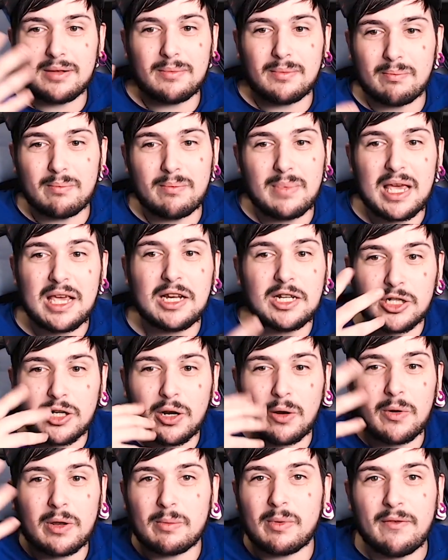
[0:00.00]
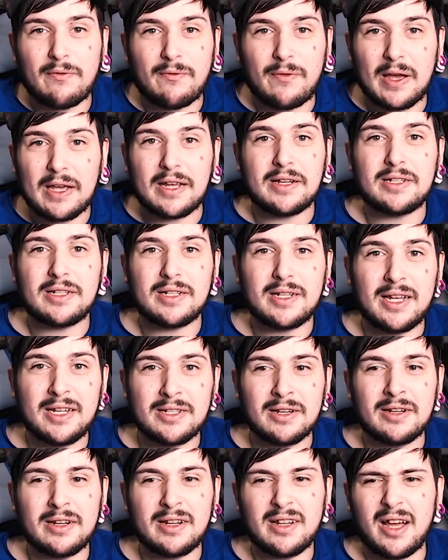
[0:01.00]
Me showing my face
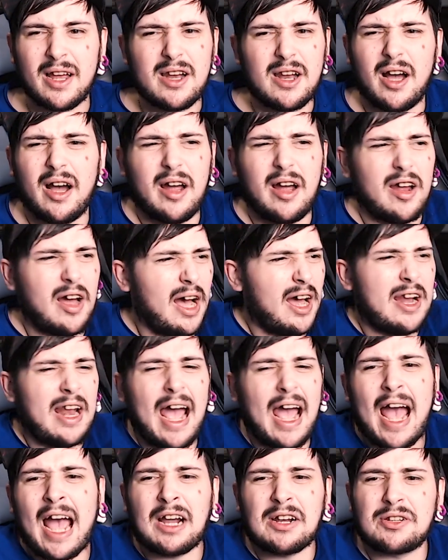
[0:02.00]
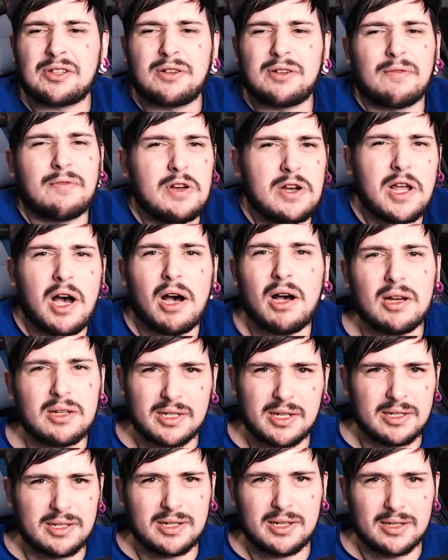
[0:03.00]
isn't an act of
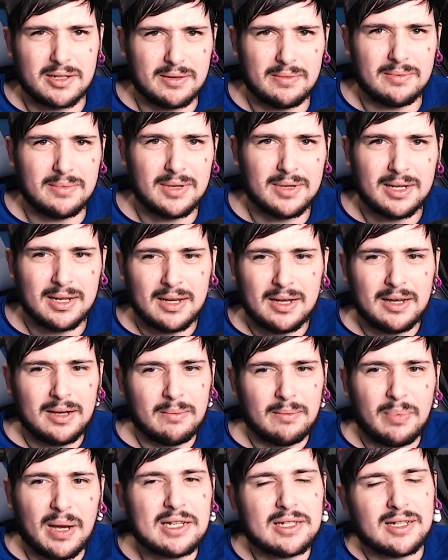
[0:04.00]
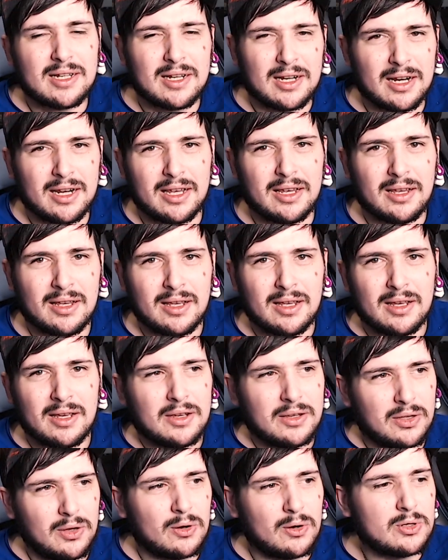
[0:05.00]
narcissism. Basically,
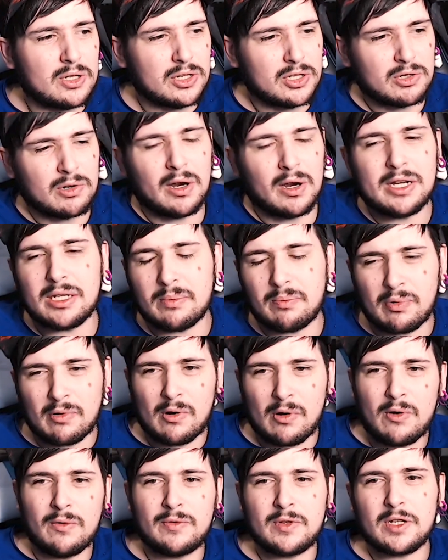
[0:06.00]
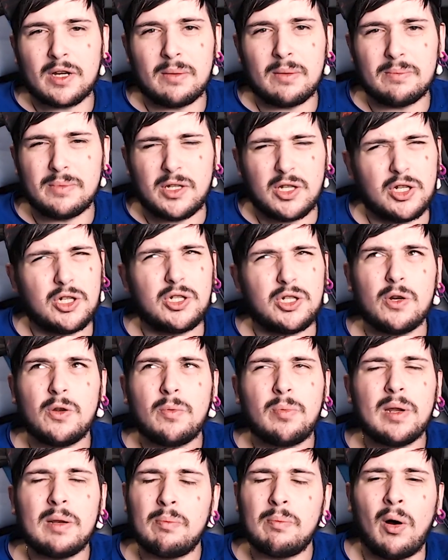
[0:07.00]
you're just trying to prove some
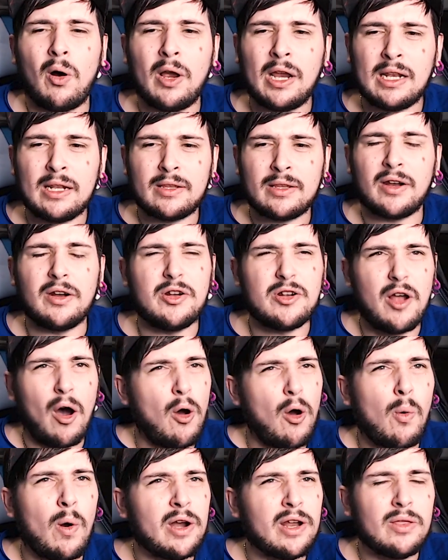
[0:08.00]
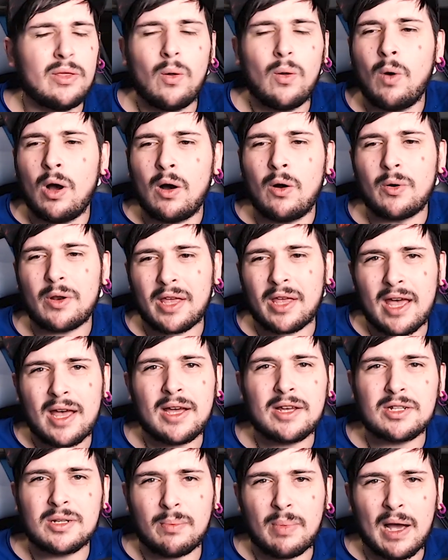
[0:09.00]
stupid point that no one in the world
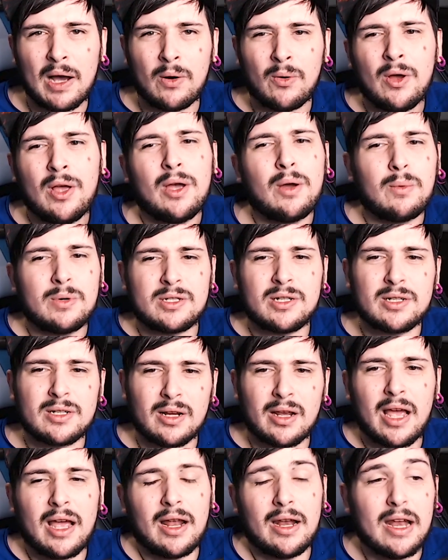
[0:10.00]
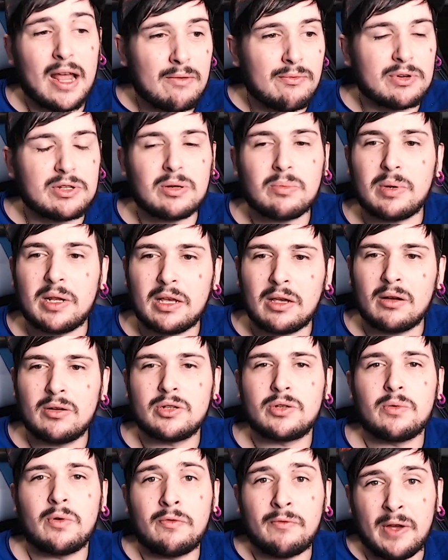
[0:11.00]
cares about, which is inevitably going
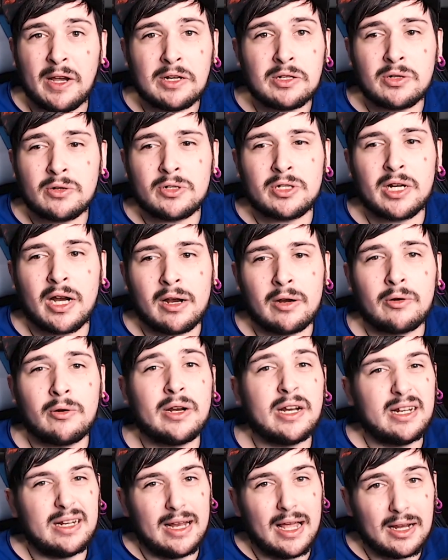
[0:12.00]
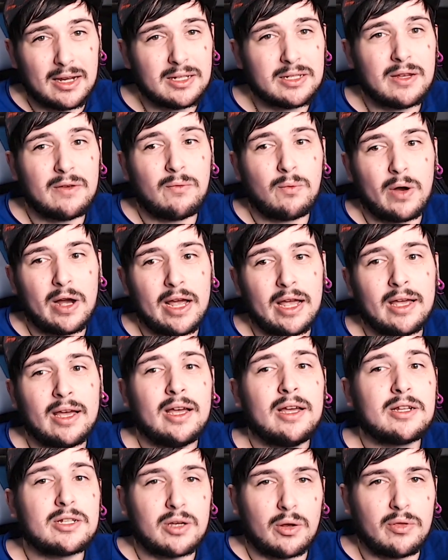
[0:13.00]
to affect your channel in a negative way,
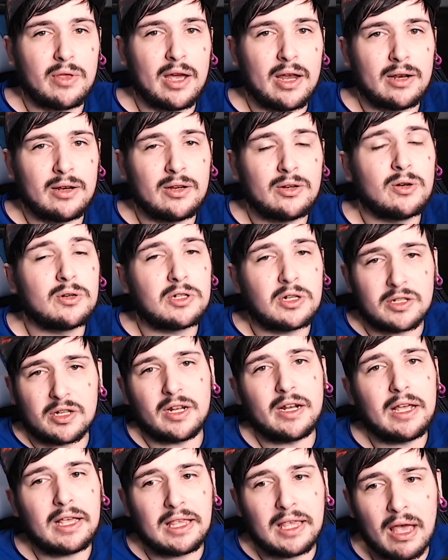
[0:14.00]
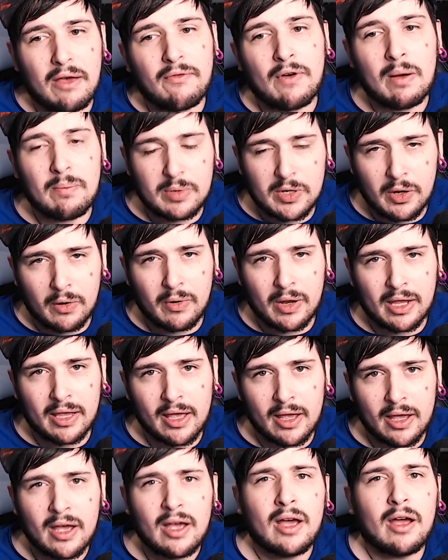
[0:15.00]
so then you're just going to give up doing
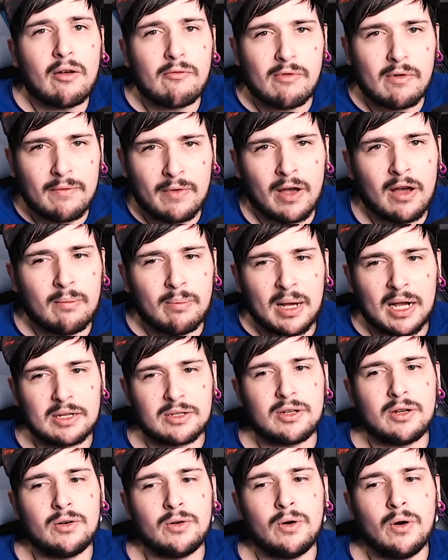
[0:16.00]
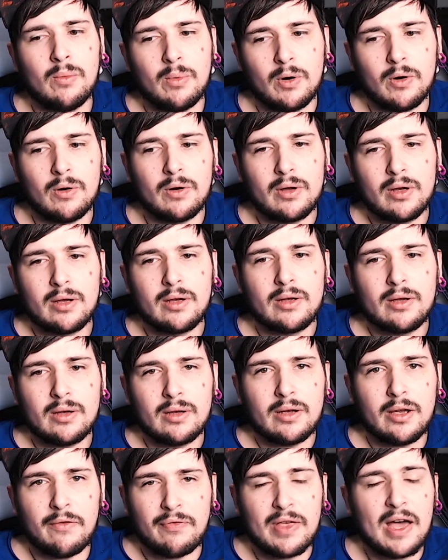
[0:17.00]
it and revert back to normal.
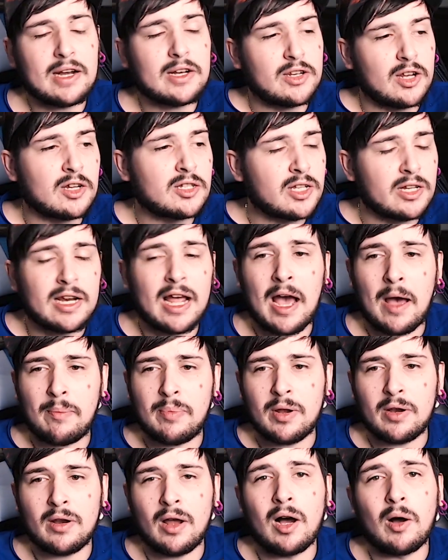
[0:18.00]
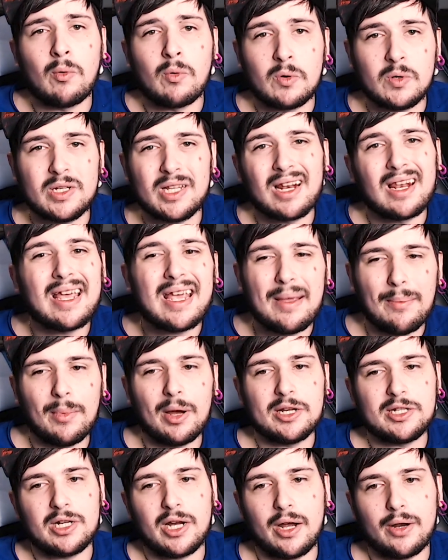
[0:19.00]
If that doesn't happen, I'll delete my
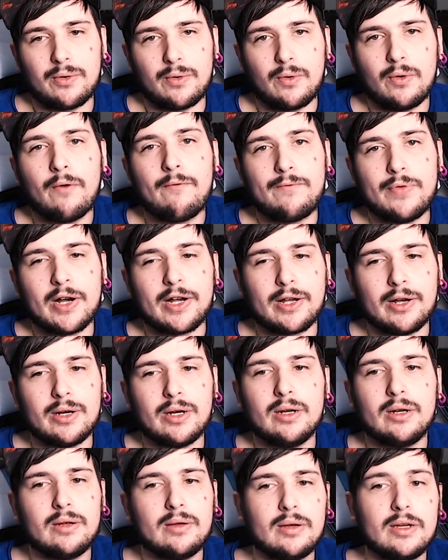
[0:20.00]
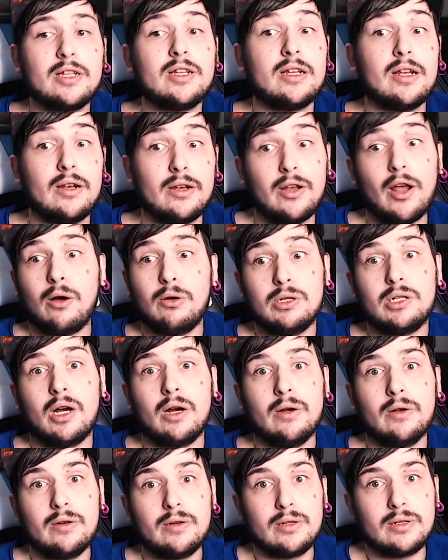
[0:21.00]
channel. For good. No
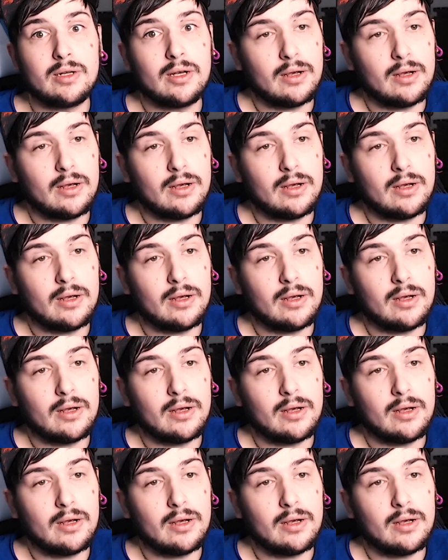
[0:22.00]
jokes.